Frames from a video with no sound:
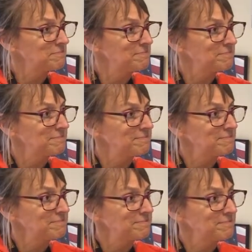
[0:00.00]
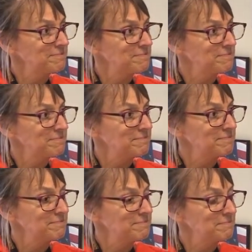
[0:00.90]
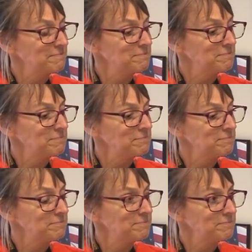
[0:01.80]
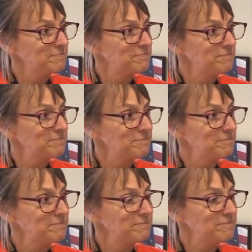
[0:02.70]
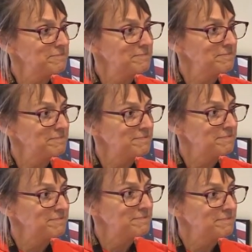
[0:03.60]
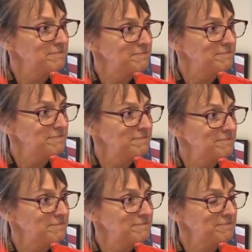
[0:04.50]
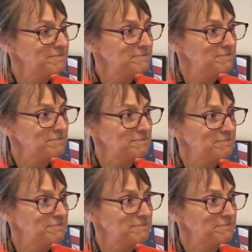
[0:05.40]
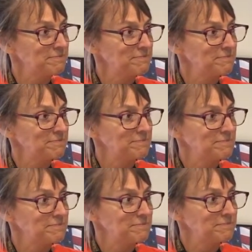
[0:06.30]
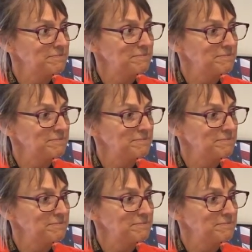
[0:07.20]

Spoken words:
No words are spoken by the person on screen.